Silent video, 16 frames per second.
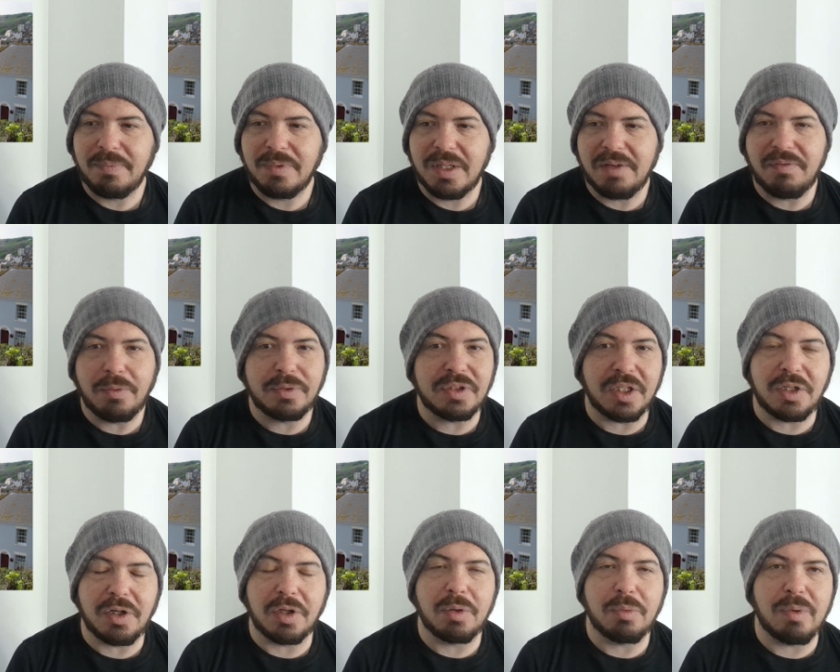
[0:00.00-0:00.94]
You've also
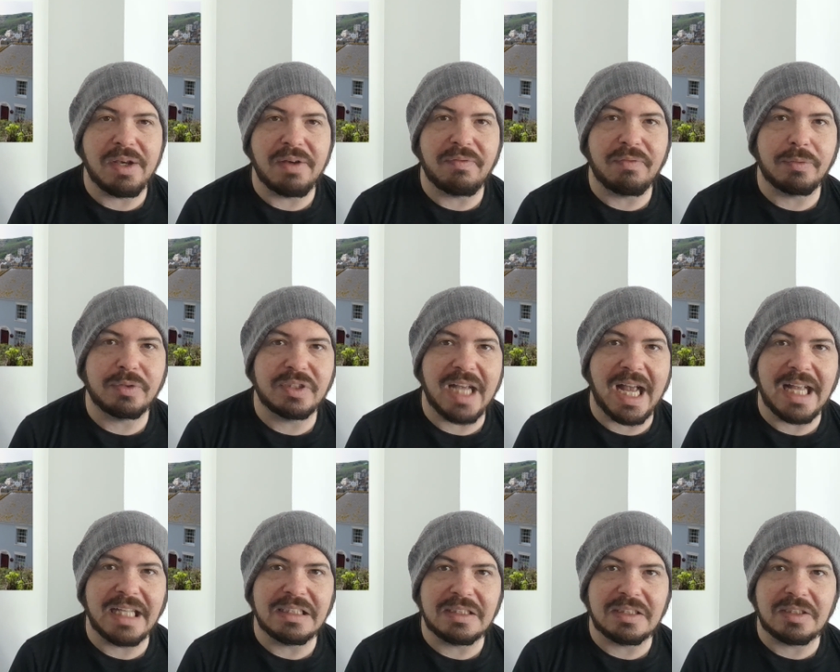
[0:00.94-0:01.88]
got the wonderful
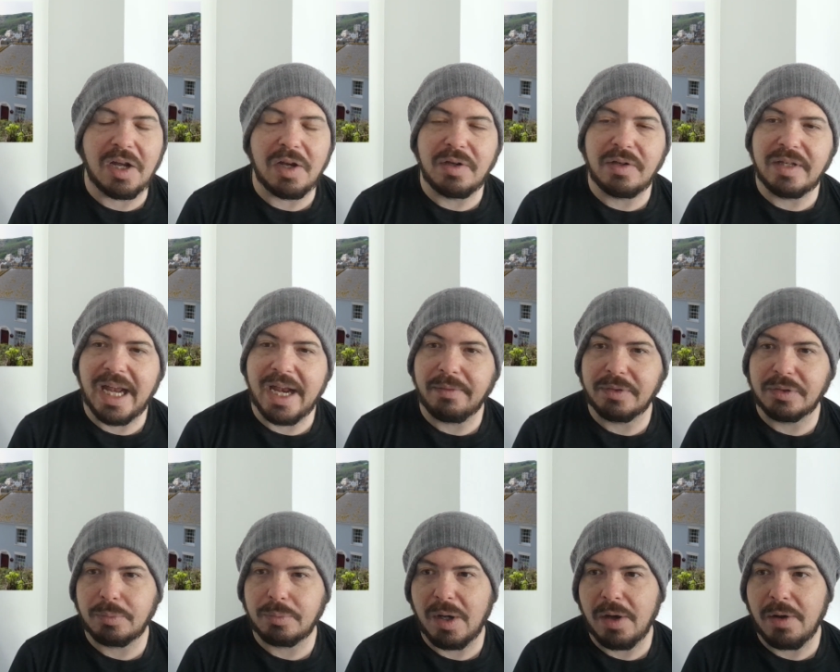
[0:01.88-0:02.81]
sandstone there
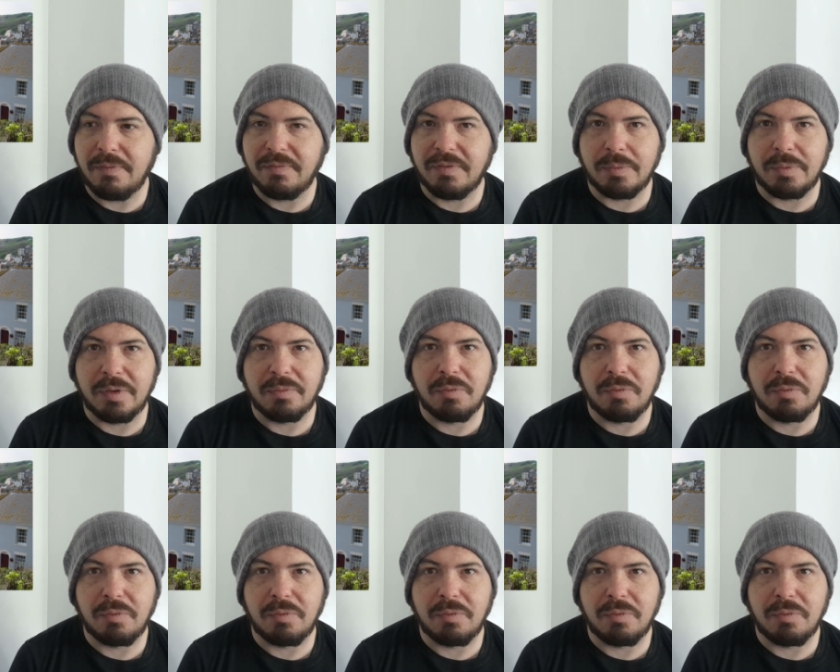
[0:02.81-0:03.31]
as well from the